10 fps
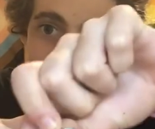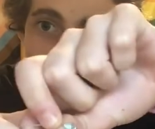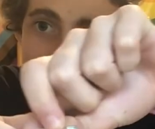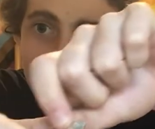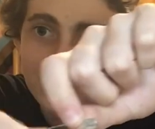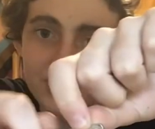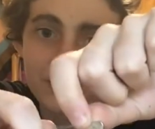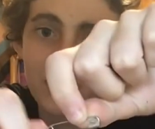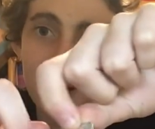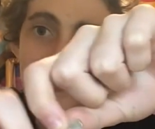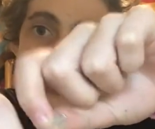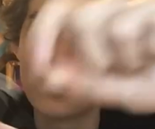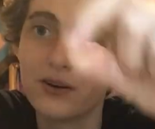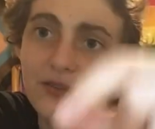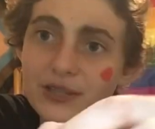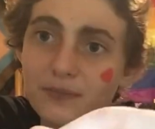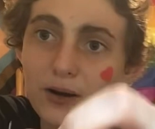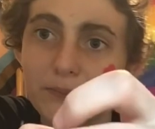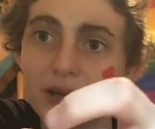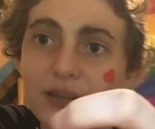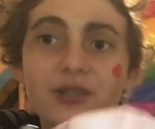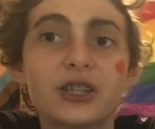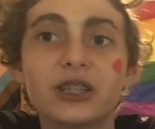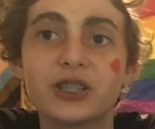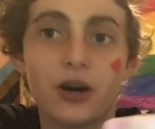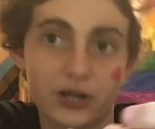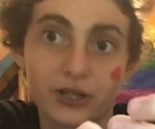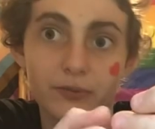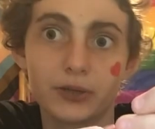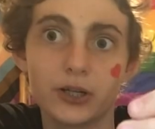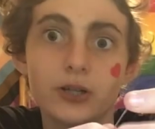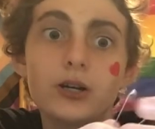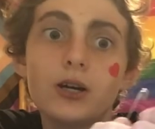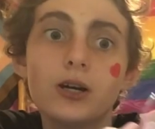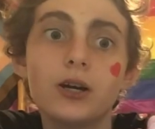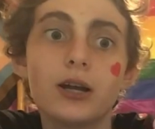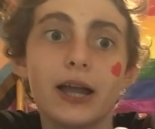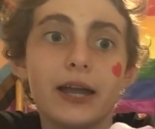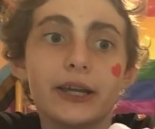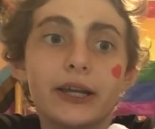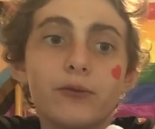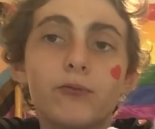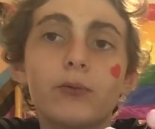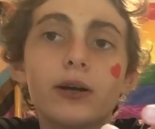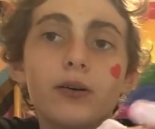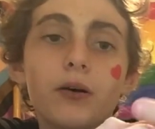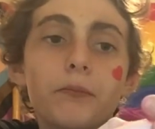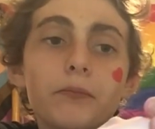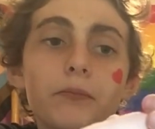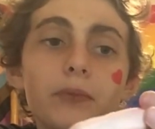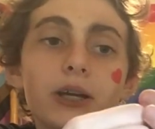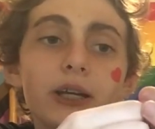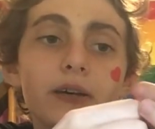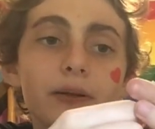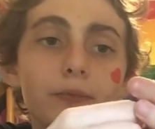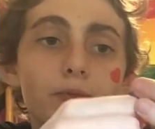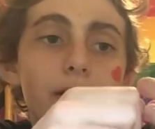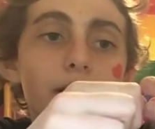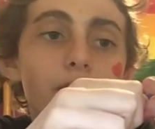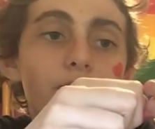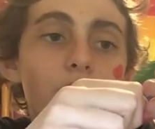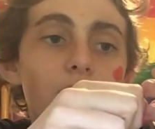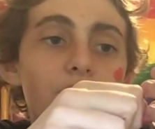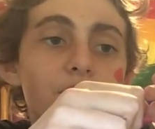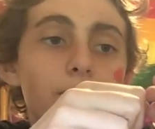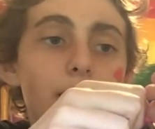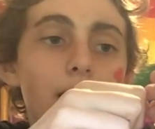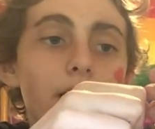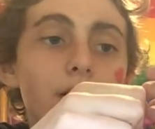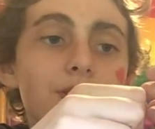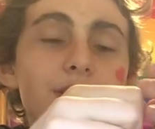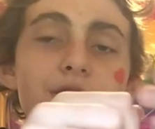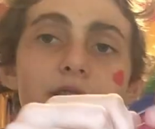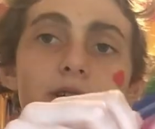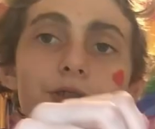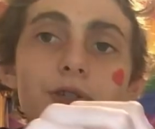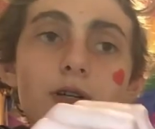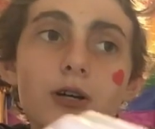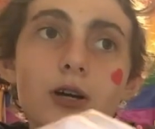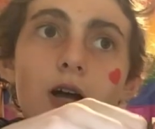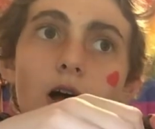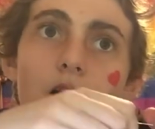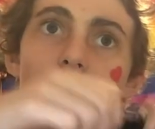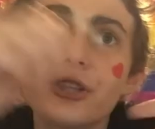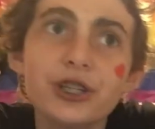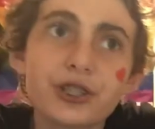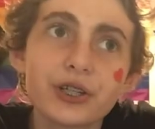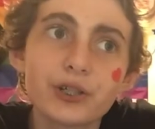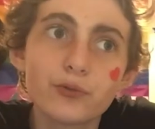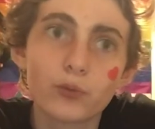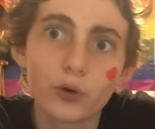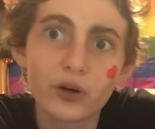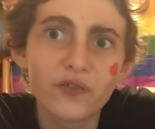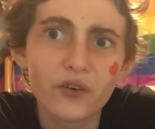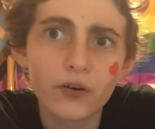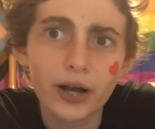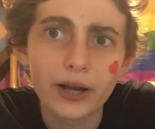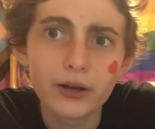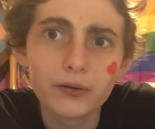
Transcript: and it just pops out and this part bends, it's not a good pin. And it will immediately break or fall off your bag. Because these things work for like